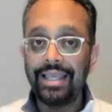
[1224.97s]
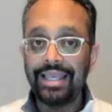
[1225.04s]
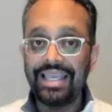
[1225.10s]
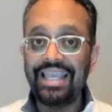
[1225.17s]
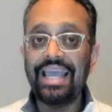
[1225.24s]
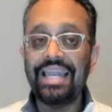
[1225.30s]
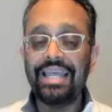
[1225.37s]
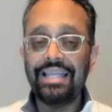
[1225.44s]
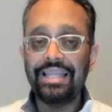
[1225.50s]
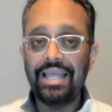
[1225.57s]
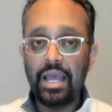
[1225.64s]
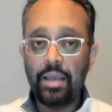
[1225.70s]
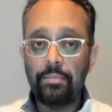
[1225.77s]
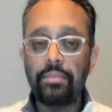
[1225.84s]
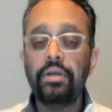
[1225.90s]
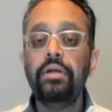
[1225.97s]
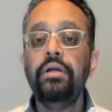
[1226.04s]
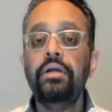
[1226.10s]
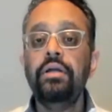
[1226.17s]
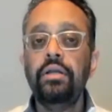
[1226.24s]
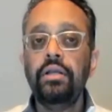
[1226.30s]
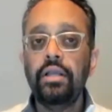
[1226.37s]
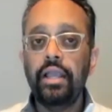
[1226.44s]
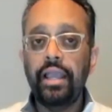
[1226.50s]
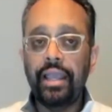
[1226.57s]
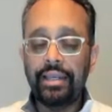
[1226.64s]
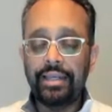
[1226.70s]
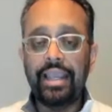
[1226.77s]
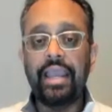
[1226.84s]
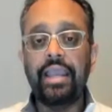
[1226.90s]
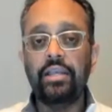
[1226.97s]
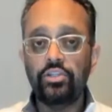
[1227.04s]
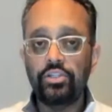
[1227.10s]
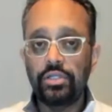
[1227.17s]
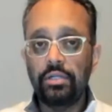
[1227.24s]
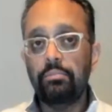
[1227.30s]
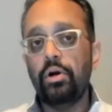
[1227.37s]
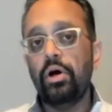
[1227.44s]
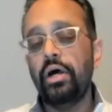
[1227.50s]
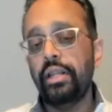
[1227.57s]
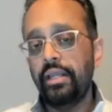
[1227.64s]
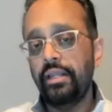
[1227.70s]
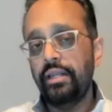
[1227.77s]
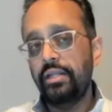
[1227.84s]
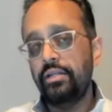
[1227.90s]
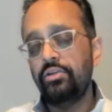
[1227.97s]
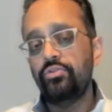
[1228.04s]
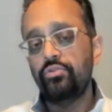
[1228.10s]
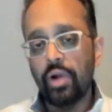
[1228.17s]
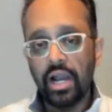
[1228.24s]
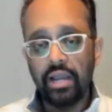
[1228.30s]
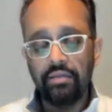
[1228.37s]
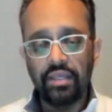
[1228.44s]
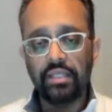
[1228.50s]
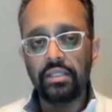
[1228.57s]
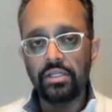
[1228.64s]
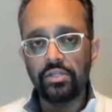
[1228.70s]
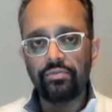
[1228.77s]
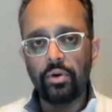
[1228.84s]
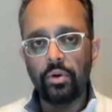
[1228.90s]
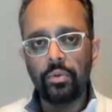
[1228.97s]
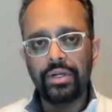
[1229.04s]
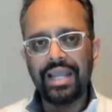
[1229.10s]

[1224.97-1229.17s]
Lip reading: getting them engaged and bought in and driving this forward,